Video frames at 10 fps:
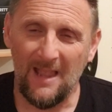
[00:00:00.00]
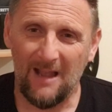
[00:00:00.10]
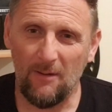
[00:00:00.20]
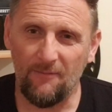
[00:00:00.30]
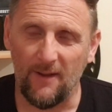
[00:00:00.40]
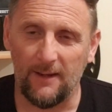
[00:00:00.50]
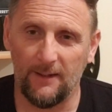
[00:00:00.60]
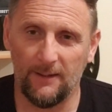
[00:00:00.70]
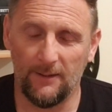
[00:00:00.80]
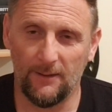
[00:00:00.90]
However,
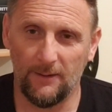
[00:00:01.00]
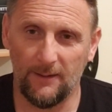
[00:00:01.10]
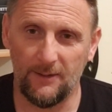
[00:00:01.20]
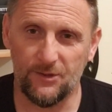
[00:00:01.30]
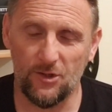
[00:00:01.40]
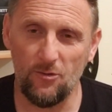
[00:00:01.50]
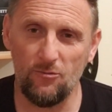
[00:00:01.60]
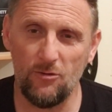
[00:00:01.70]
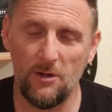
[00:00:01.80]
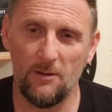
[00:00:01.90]
it
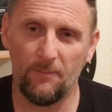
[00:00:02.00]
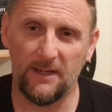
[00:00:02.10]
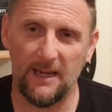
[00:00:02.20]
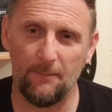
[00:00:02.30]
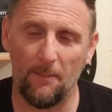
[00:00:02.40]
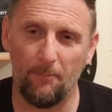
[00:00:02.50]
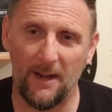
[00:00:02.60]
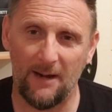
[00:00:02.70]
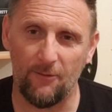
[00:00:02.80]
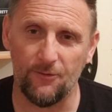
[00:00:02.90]
soon became
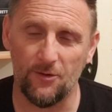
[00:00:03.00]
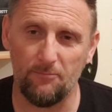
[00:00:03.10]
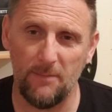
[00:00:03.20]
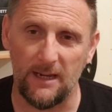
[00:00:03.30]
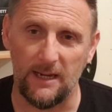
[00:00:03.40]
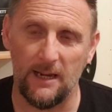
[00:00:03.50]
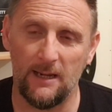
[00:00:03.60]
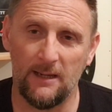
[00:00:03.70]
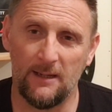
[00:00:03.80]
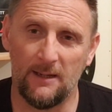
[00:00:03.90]
apparent to me
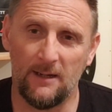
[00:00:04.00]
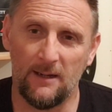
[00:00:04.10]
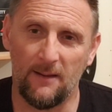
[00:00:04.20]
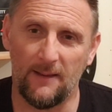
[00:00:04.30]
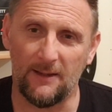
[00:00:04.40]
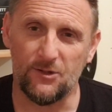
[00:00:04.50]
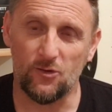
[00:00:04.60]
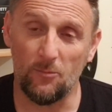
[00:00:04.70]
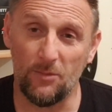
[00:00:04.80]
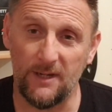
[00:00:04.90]
that
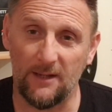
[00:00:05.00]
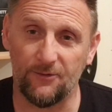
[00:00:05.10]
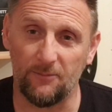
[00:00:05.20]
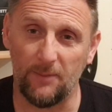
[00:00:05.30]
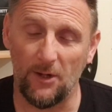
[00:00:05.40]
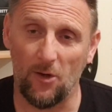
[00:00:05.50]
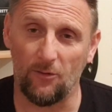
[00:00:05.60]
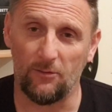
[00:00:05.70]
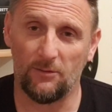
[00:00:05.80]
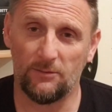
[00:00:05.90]
somebody else had been on.
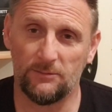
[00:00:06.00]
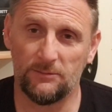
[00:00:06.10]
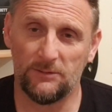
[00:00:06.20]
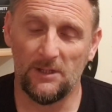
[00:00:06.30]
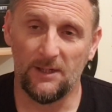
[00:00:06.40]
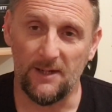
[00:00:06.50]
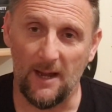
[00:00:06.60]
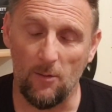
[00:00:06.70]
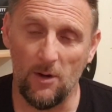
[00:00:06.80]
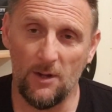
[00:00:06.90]

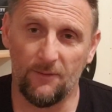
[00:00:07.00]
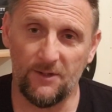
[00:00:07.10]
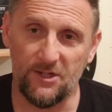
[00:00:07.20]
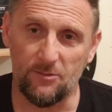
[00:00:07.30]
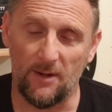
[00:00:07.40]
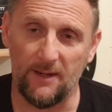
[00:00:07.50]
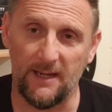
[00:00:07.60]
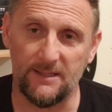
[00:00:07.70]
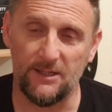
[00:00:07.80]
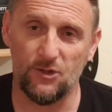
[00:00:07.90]
Now, this is where it
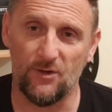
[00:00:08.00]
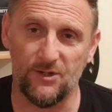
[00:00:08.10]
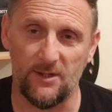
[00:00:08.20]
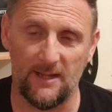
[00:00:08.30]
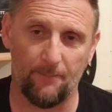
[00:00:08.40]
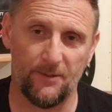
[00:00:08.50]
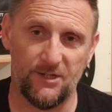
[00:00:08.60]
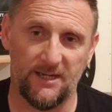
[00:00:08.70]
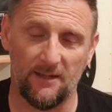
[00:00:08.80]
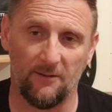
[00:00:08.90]
gets interesting. That
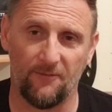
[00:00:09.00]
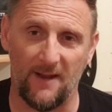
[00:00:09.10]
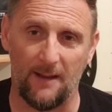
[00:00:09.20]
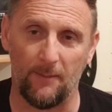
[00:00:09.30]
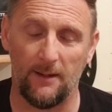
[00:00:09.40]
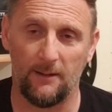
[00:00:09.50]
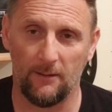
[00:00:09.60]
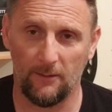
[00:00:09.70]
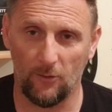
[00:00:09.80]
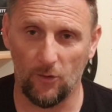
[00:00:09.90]
particular farmer
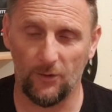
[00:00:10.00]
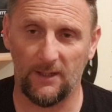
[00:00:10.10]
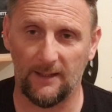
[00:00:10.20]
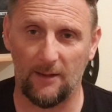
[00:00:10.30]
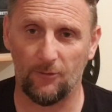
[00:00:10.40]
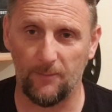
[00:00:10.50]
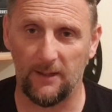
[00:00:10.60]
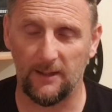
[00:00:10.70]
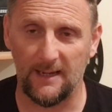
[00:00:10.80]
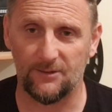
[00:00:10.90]
only allows me
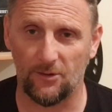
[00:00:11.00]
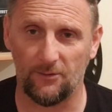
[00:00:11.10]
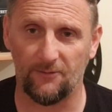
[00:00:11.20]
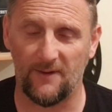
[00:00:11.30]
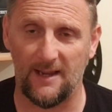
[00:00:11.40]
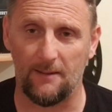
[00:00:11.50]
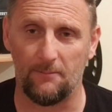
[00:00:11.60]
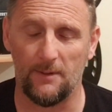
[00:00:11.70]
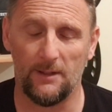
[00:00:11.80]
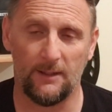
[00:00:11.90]
and Gaz on the farm.
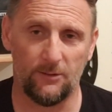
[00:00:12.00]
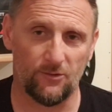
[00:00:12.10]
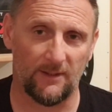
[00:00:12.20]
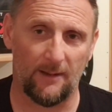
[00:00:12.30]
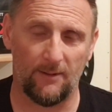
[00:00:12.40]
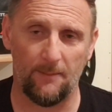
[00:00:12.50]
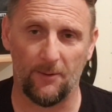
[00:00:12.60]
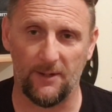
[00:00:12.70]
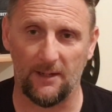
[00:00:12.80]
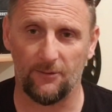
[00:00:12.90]
He doesn't allow
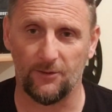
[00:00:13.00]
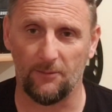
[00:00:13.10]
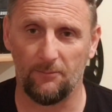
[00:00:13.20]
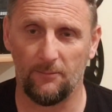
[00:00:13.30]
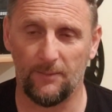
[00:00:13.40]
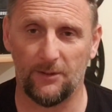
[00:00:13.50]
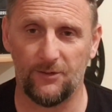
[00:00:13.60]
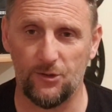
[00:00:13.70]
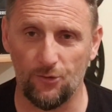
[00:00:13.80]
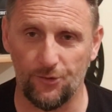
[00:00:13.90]
anybody else on because
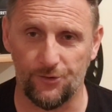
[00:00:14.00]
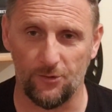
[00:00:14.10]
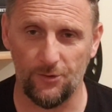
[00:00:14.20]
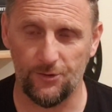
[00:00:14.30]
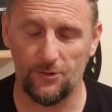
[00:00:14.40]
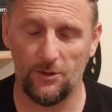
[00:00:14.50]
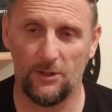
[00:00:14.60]
he trusts us.